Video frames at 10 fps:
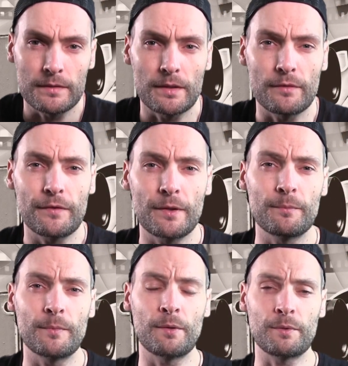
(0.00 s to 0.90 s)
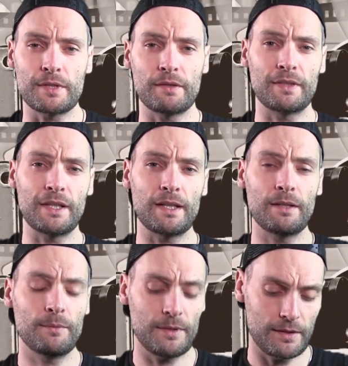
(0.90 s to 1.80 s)
So a film I watched the other
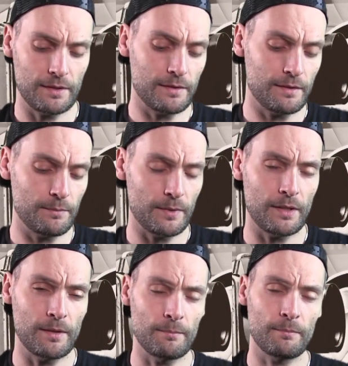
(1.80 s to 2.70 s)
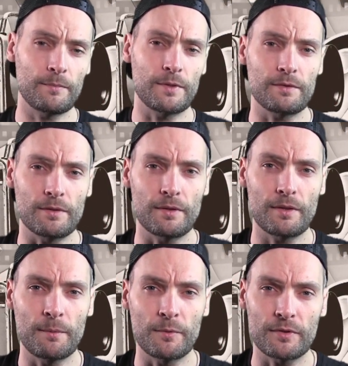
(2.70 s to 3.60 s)
day, which is just sort
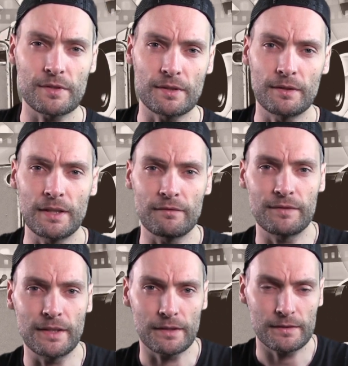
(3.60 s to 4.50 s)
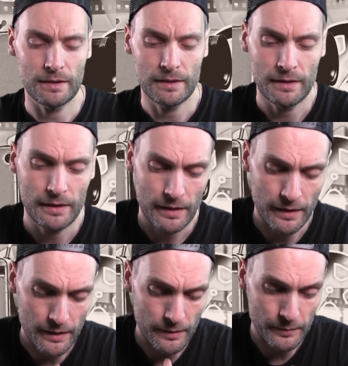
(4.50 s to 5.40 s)
of come across it on Netflix,
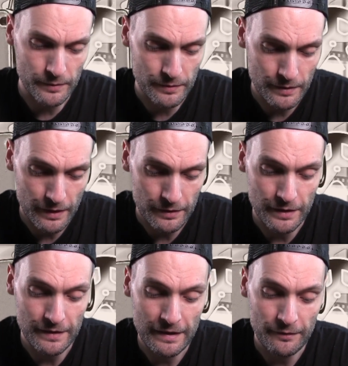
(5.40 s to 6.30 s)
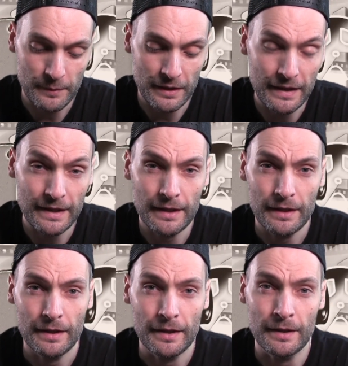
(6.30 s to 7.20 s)
was She's Out of My League.
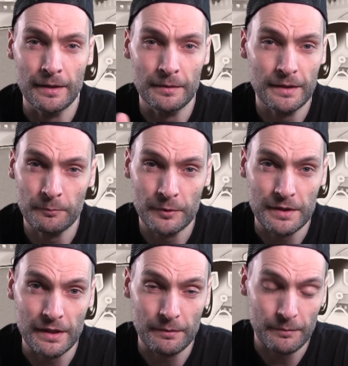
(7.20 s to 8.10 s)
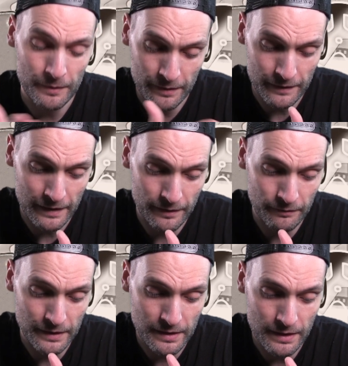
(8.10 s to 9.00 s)
Didn't watch it when it was out
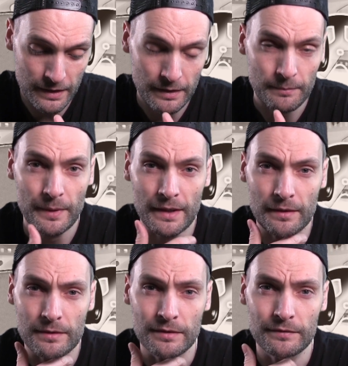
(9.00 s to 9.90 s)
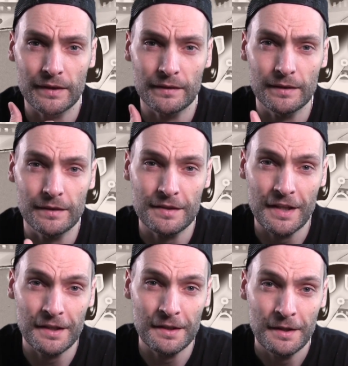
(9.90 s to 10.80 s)
originally, back in
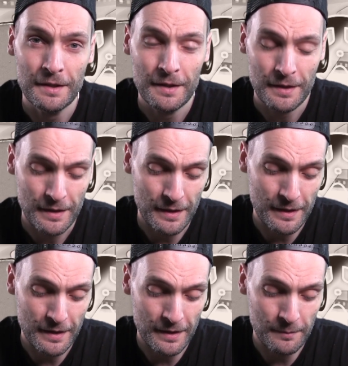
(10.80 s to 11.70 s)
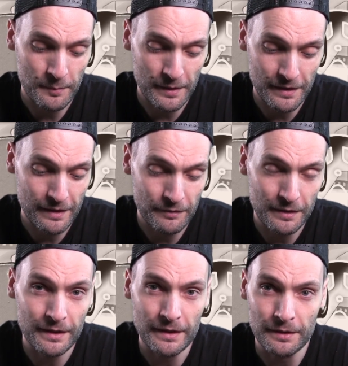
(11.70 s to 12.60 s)
2010. But if
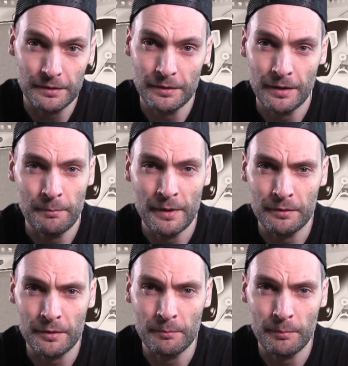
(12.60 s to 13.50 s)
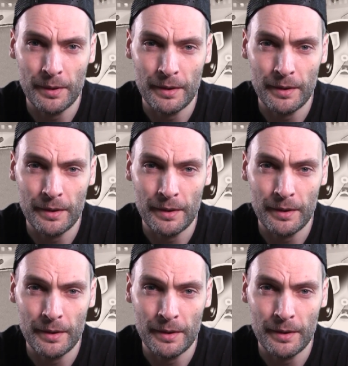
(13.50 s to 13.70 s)
you like your American